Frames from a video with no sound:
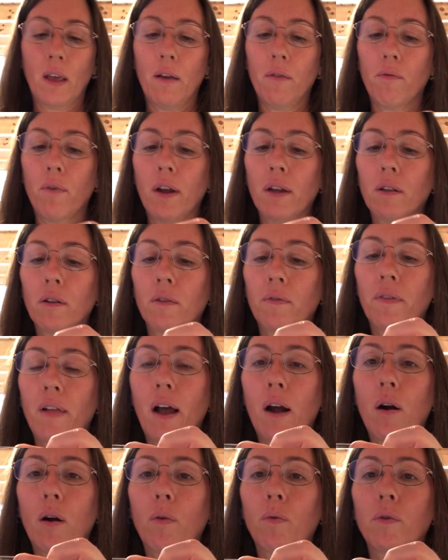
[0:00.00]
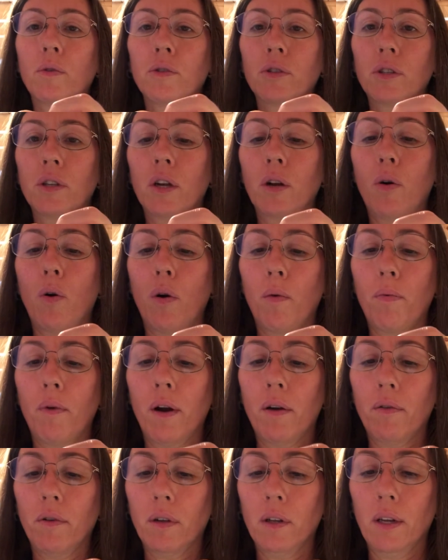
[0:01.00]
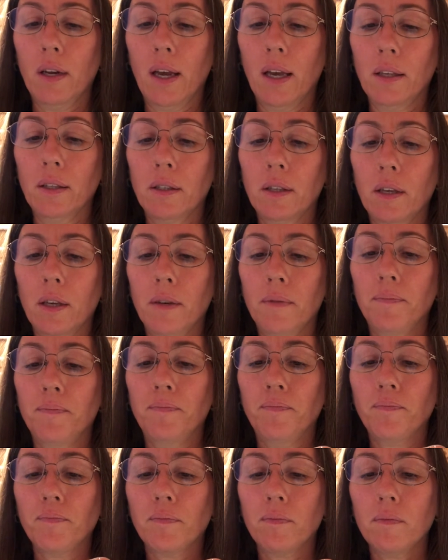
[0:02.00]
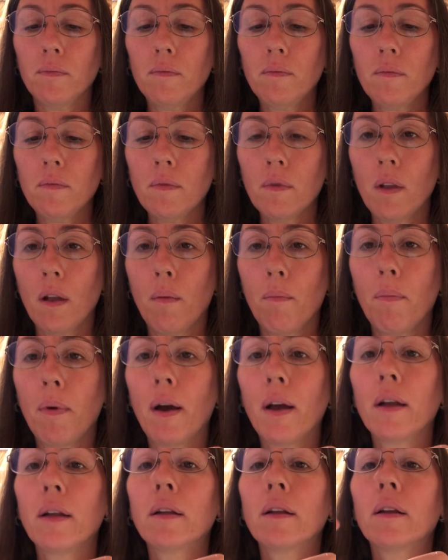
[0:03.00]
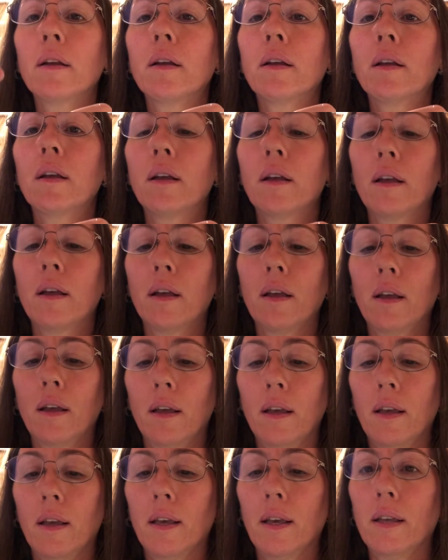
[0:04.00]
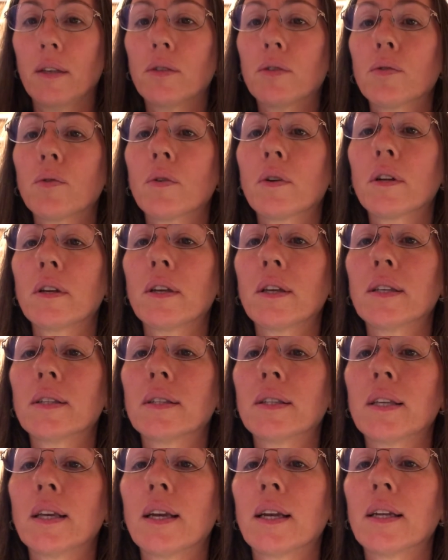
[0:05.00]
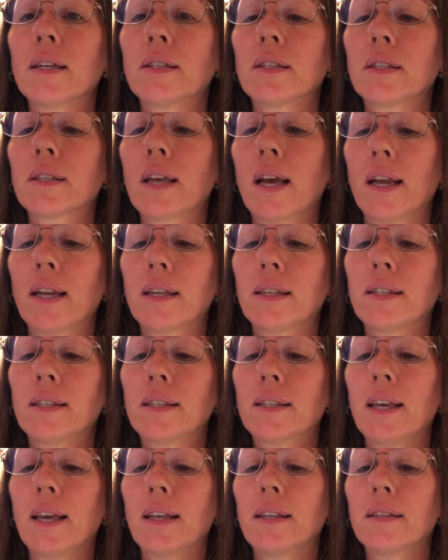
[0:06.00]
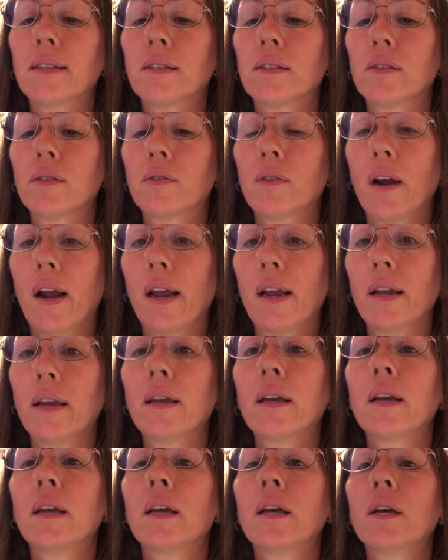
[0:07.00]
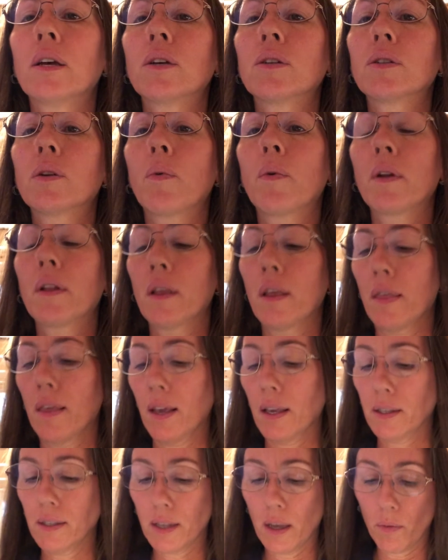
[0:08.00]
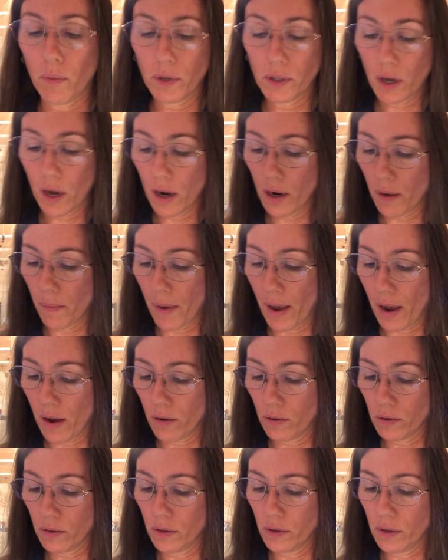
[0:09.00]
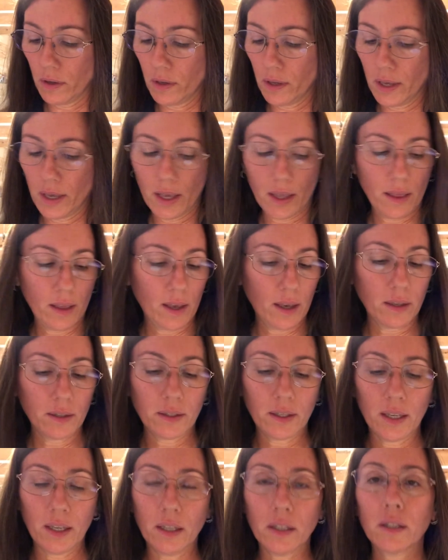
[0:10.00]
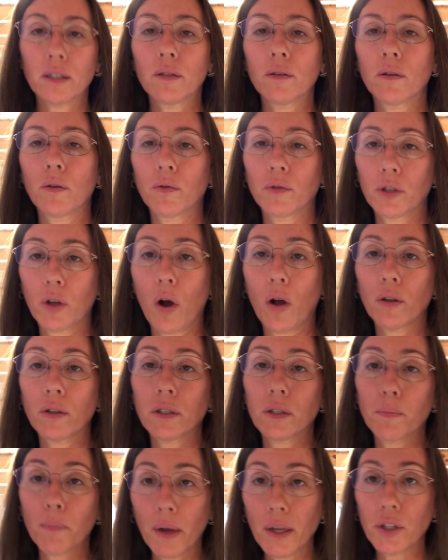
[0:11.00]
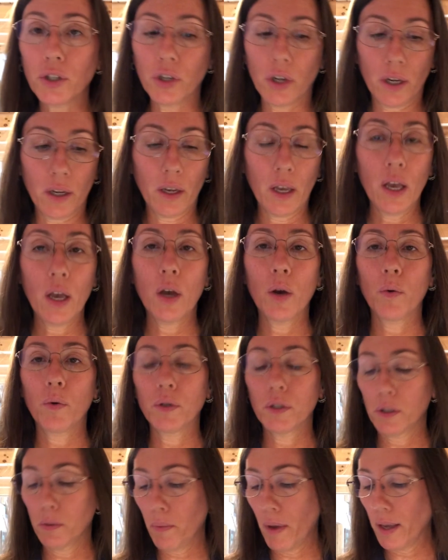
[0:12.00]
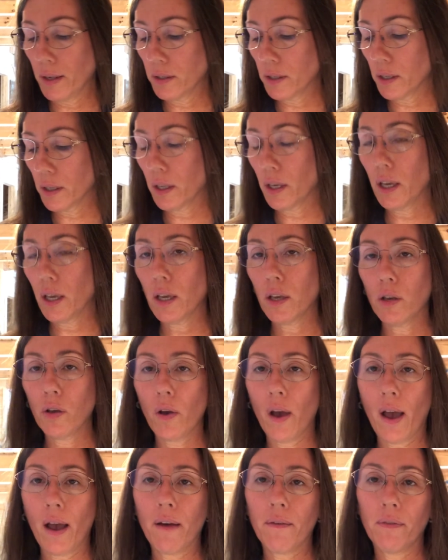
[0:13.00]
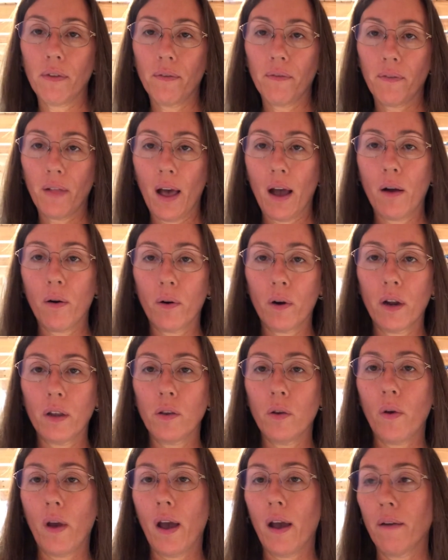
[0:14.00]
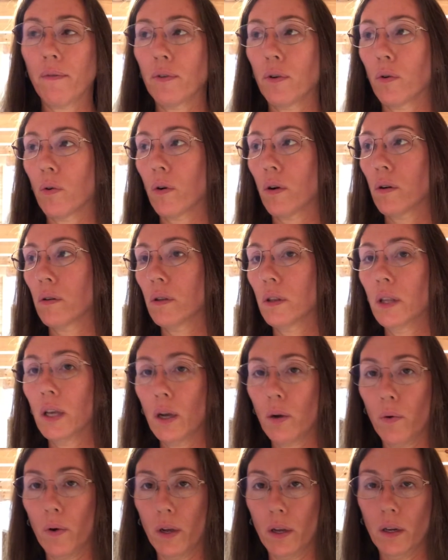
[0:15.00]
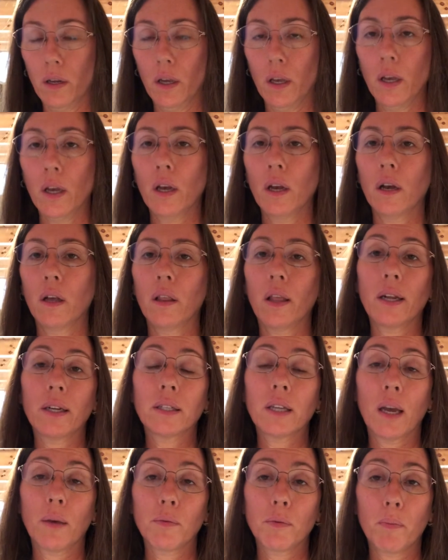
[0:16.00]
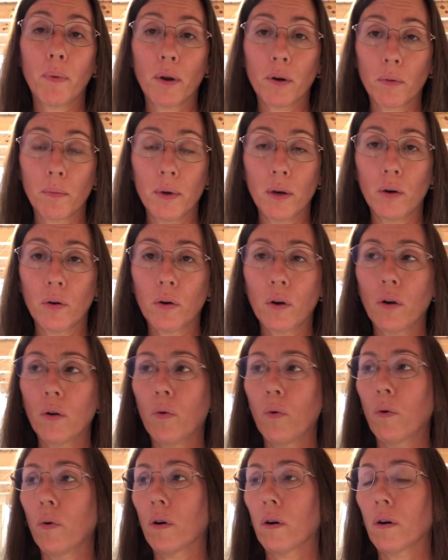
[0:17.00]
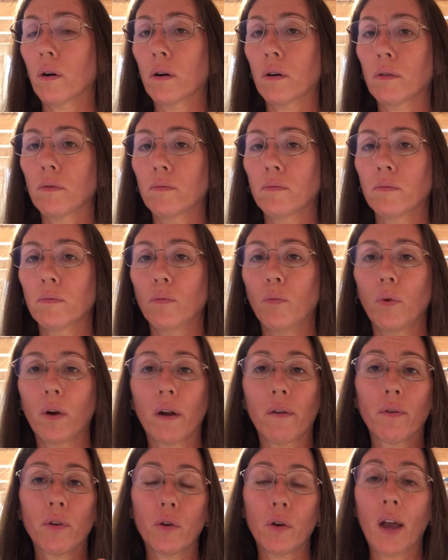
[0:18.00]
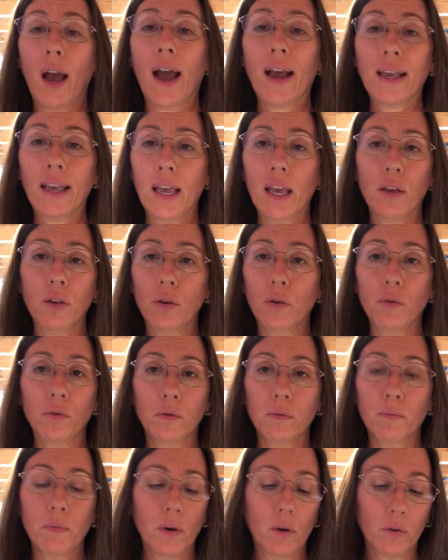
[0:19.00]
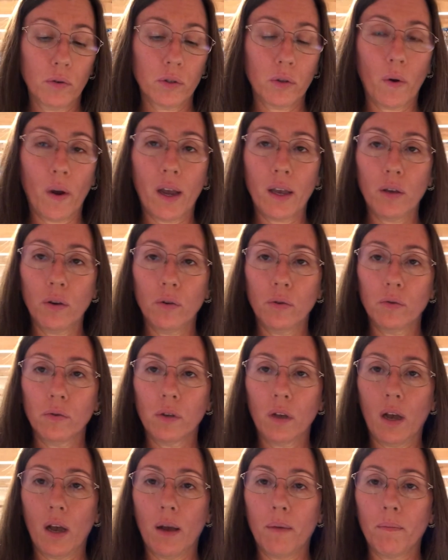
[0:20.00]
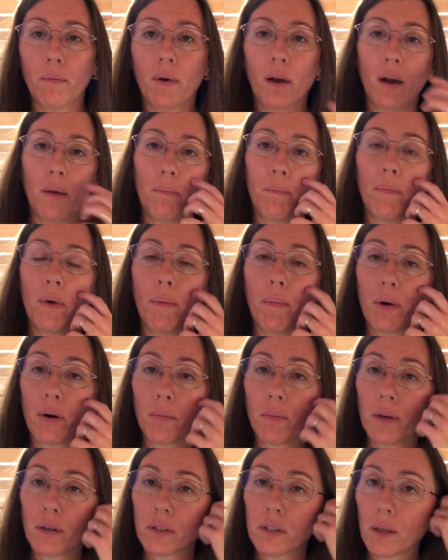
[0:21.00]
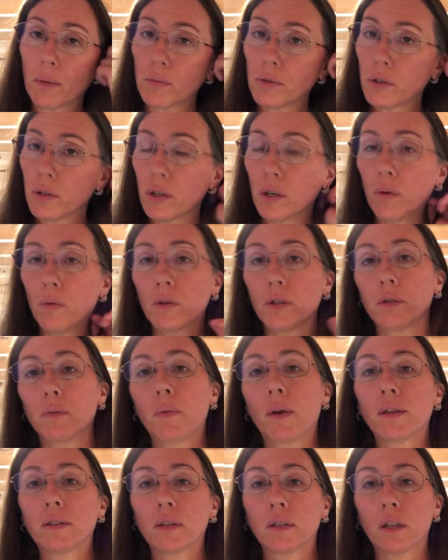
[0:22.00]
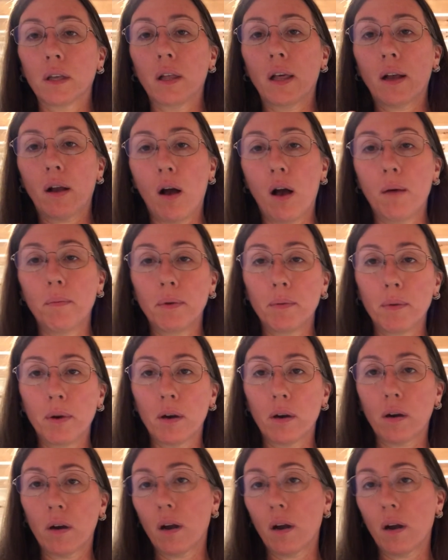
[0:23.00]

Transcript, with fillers: Regular flour will just incorporate really nicely, but it's sort of, you can see it, it just kind of sits, right? So one of the things that we talk about in this is it's called sponging, which is basically you have the flour and you have your liquid. A lot of times buttermilk or whatever you I can't use milk, so I use um, a, a, buttermilk substitute, which is basically like almond milk, a